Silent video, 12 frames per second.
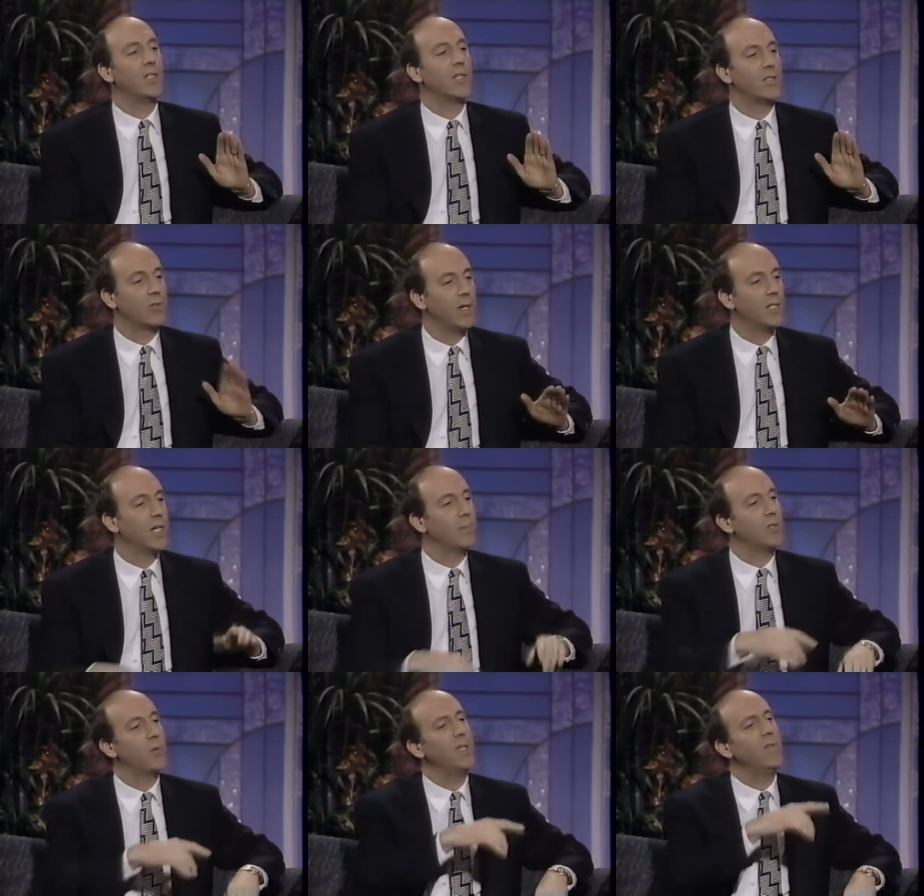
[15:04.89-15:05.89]
She does a great
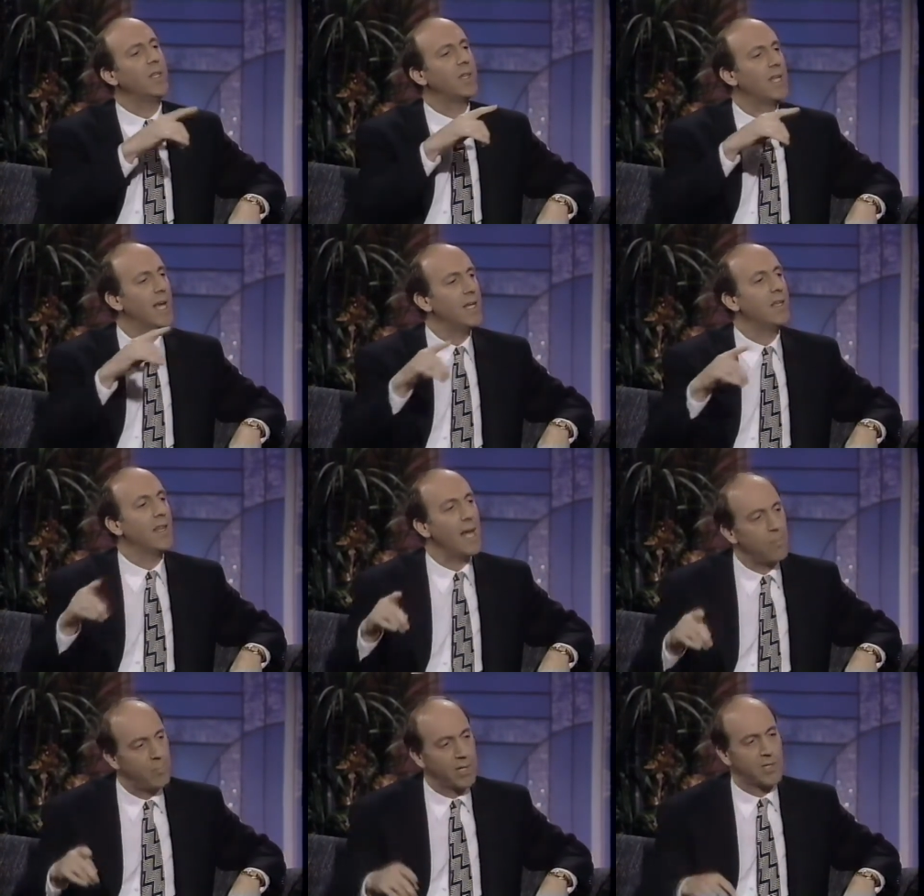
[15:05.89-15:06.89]
job. So even at the end of
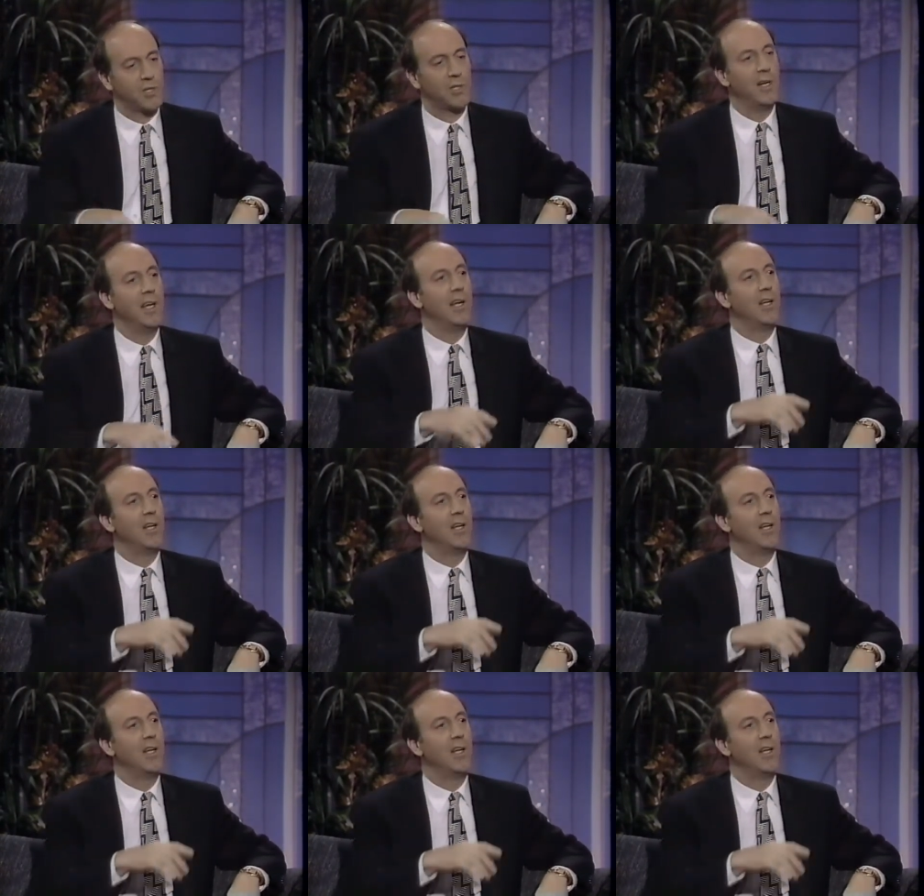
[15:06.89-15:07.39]
that picture,